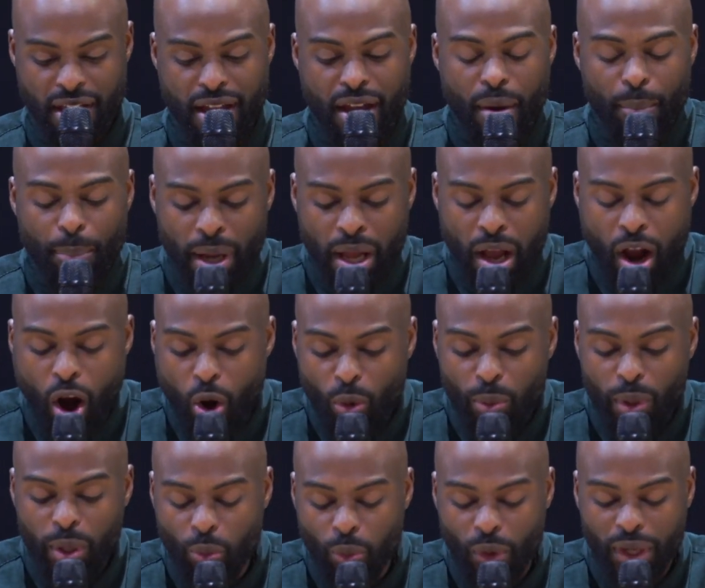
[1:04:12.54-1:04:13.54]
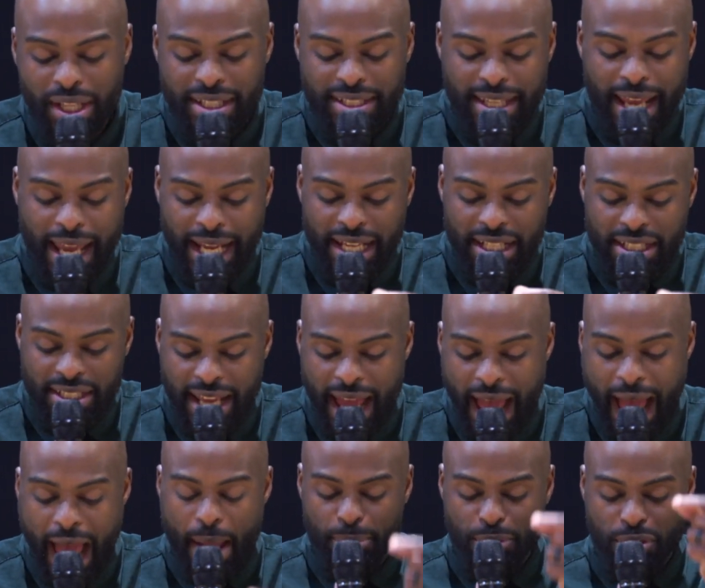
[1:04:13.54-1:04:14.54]
but are we really taking
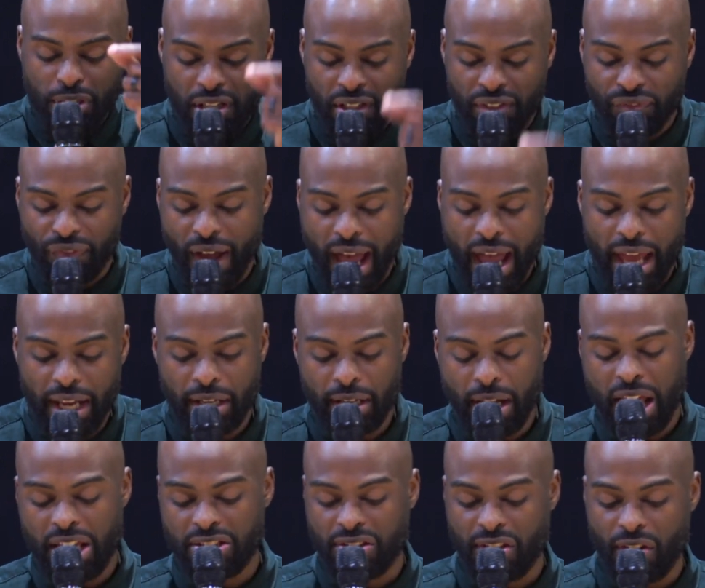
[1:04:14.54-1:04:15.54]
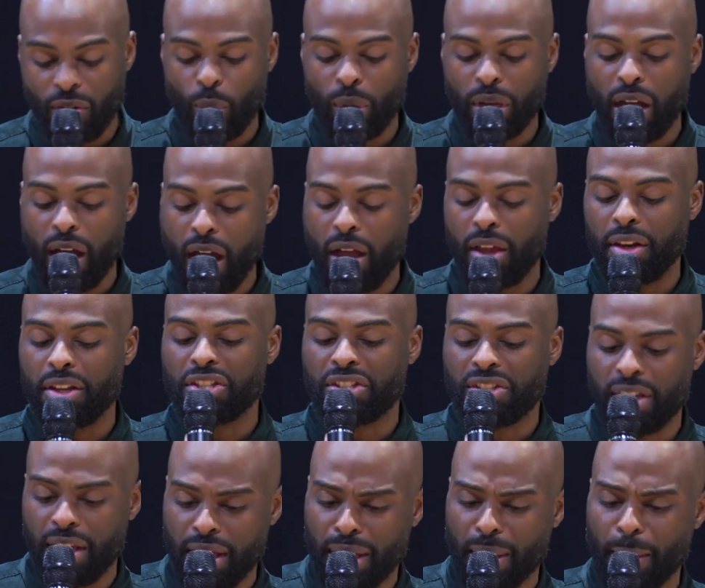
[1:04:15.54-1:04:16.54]
time to confide in ourselves what God is
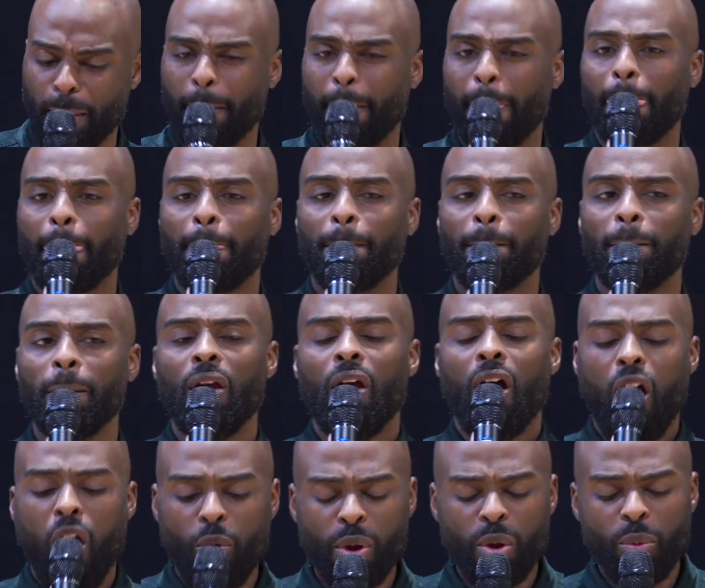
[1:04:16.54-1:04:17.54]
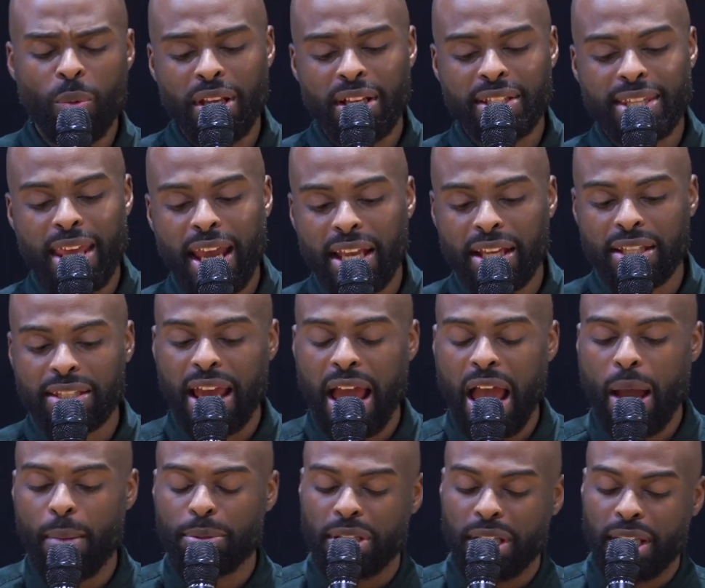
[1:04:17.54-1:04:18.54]
saying? Are we really taking
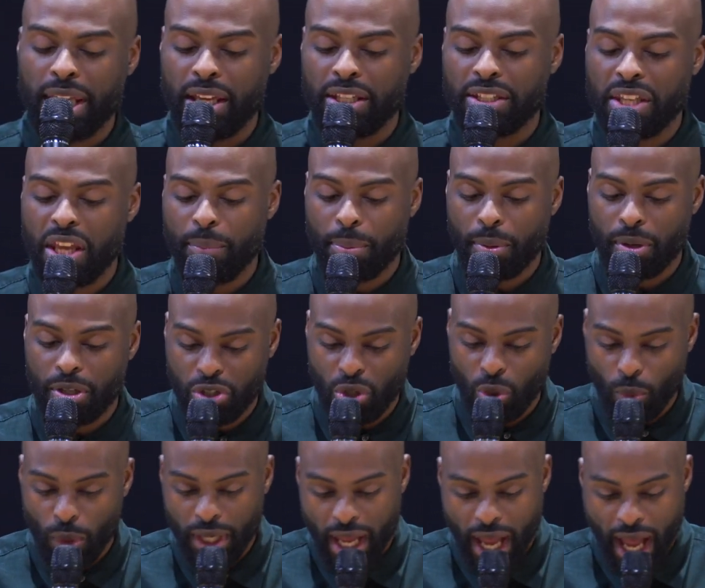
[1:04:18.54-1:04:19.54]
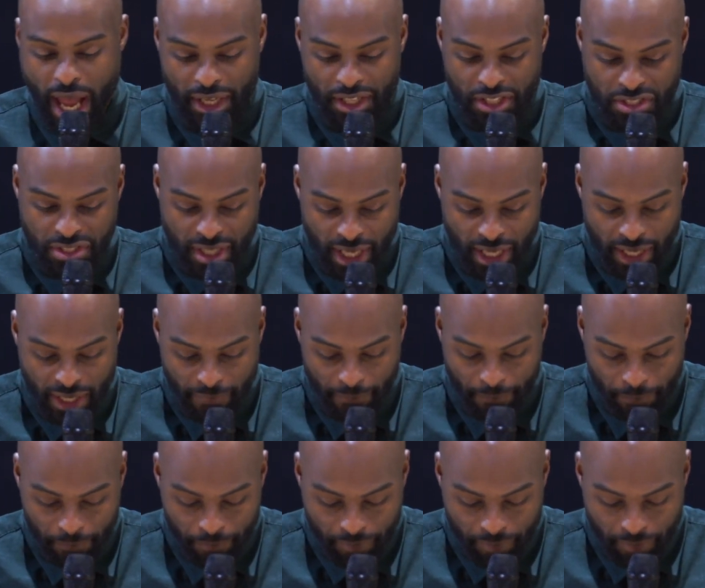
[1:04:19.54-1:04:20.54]
time to get deeper into what God is saying?
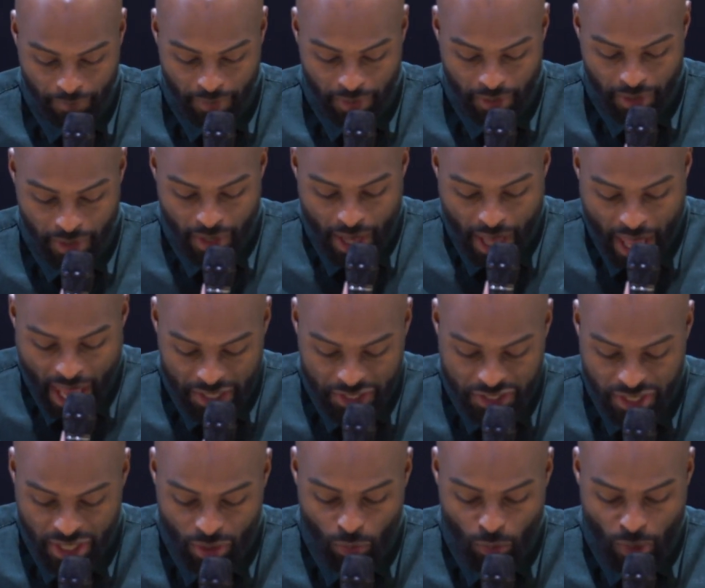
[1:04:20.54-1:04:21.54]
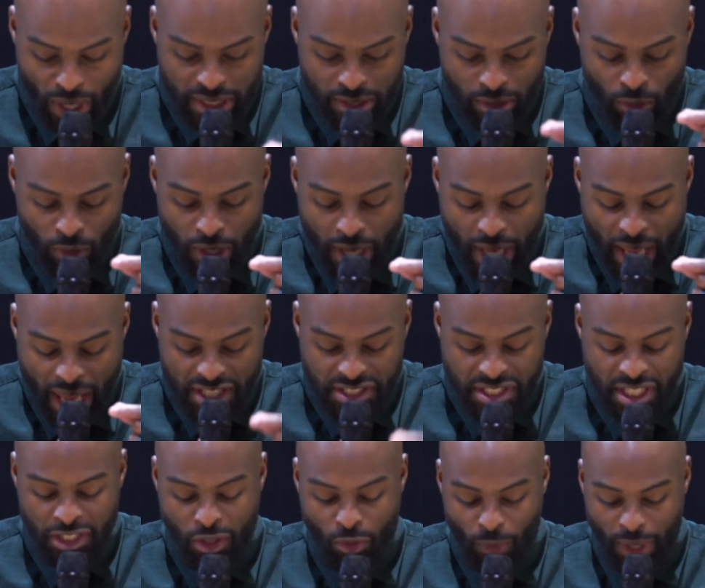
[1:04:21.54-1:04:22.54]
And see
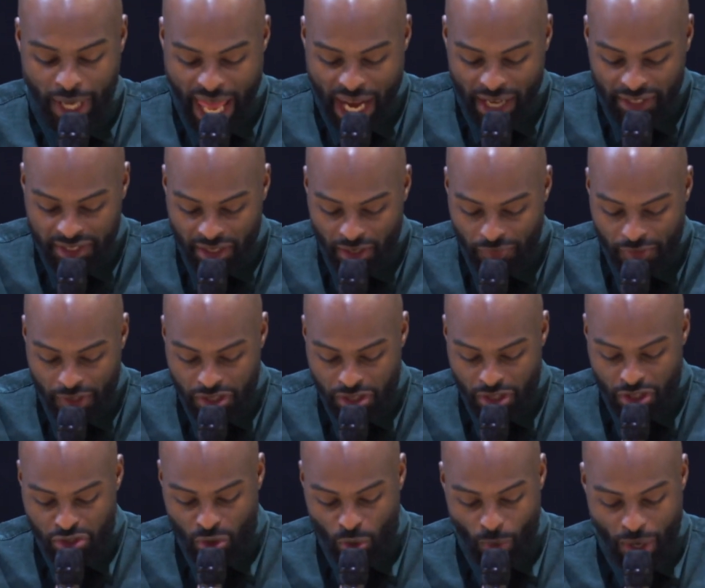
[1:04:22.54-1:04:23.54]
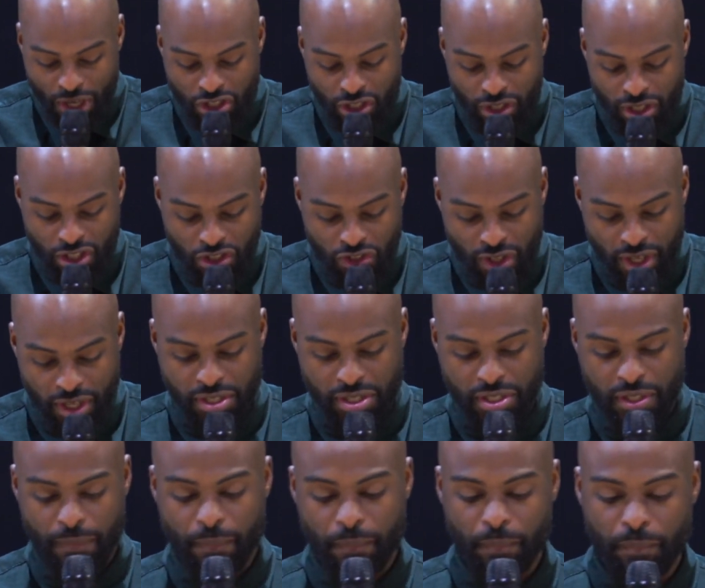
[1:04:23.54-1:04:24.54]
the reality of this situation is
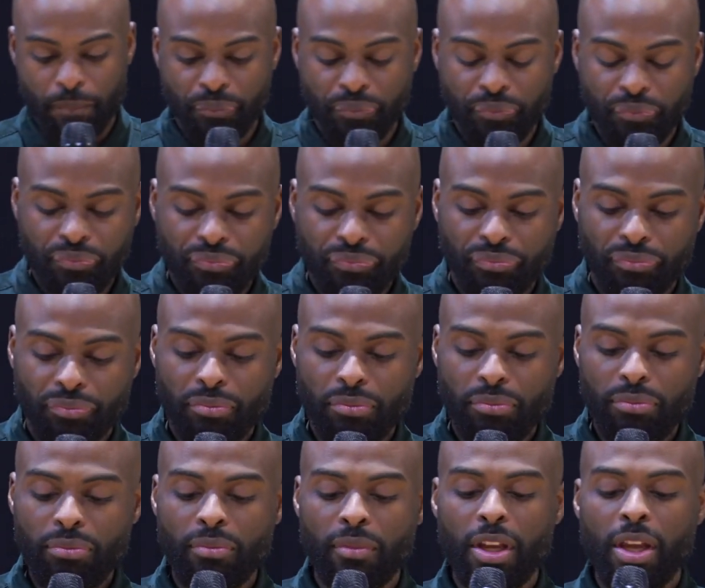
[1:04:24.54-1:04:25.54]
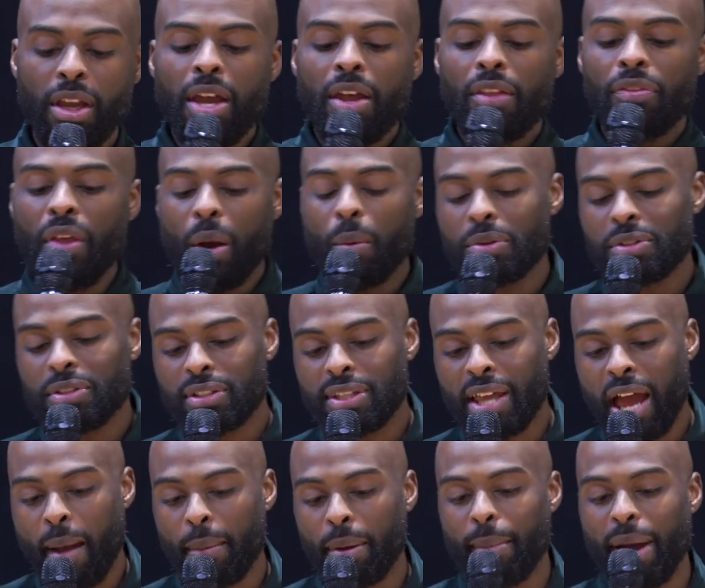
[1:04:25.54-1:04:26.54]
this. There was a
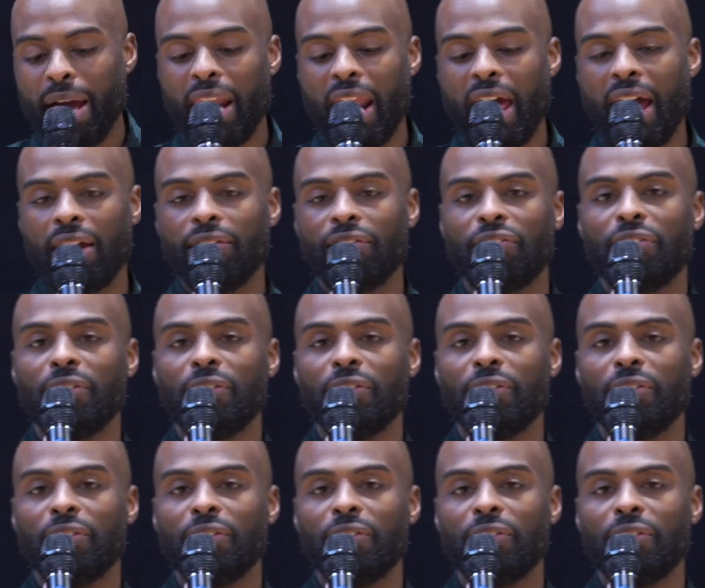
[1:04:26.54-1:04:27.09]
time in my life